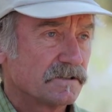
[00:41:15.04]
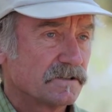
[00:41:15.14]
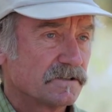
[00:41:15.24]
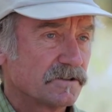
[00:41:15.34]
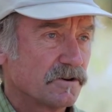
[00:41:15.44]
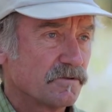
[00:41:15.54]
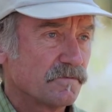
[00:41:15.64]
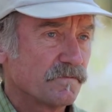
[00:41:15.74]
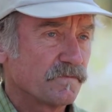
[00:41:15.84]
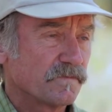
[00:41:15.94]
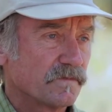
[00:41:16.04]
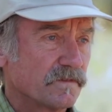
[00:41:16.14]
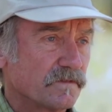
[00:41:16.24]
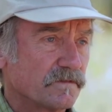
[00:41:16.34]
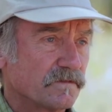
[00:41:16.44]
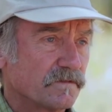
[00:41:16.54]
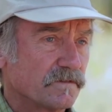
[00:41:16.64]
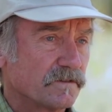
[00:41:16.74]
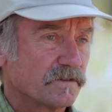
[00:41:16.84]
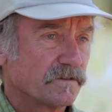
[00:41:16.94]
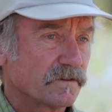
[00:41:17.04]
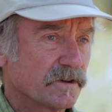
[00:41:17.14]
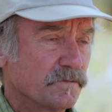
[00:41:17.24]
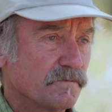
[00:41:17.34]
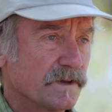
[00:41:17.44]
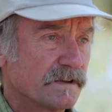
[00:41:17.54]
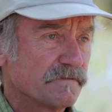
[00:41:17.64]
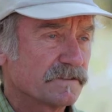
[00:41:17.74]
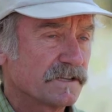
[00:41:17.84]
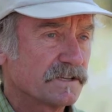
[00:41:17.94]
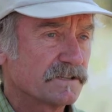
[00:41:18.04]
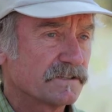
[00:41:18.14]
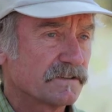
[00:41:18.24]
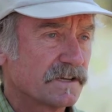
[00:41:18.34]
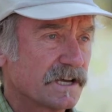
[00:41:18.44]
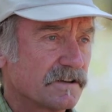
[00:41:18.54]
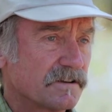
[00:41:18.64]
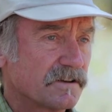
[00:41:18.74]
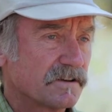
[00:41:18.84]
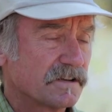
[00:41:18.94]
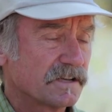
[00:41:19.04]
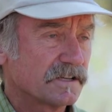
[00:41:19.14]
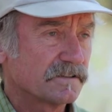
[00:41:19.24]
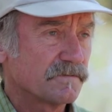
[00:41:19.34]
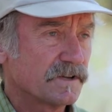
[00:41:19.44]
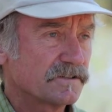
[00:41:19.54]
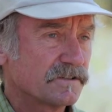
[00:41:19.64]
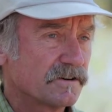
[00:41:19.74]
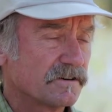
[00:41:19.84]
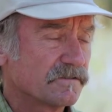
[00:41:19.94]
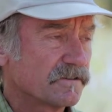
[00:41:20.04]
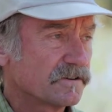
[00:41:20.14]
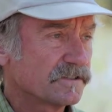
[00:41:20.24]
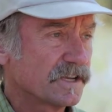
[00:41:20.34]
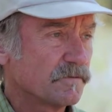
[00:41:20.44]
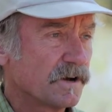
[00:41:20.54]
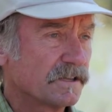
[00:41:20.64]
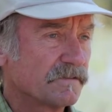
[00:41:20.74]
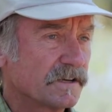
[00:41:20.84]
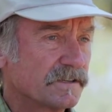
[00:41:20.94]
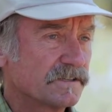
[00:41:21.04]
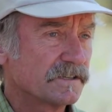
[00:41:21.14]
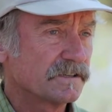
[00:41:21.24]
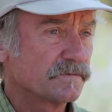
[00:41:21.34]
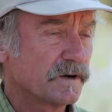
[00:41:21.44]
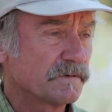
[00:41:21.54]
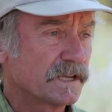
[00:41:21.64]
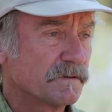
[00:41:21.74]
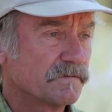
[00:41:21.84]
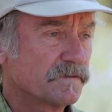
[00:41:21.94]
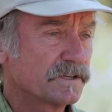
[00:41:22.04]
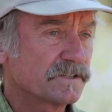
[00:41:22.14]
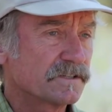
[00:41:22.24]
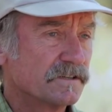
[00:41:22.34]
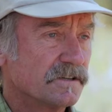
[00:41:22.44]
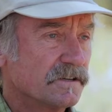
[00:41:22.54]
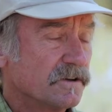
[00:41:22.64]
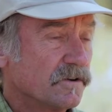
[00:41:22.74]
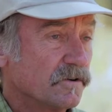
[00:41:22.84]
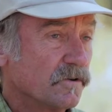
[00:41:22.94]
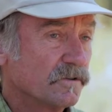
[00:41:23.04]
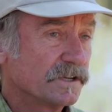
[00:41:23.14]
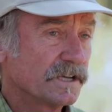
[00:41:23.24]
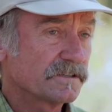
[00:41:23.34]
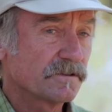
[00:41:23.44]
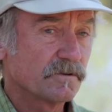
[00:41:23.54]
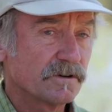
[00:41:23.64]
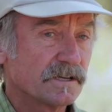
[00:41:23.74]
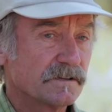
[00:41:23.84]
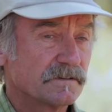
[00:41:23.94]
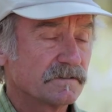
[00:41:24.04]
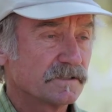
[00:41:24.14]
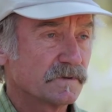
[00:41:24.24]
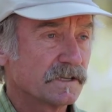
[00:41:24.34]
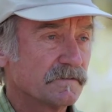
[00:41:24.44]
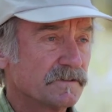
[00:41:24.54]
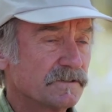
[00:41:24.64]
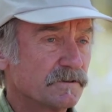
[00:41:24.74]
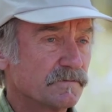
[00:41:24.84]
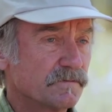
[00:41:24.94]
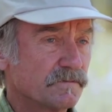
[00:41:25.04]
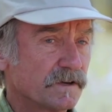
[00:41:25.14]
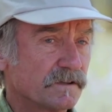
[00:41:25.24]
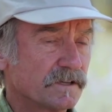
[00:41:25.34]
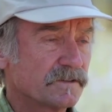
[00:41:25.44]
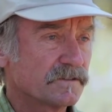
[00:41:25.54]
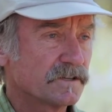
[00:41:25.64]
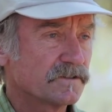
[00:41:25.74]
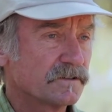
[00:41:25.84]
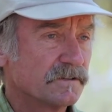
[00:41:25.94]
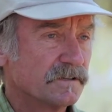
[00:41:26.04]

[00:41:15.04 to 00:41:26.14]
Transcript: So, a couple of manifestations of that, as I mentioned, our state wildlife agency, the Department of Game and Fish, only has authority that's been given to it by the legislature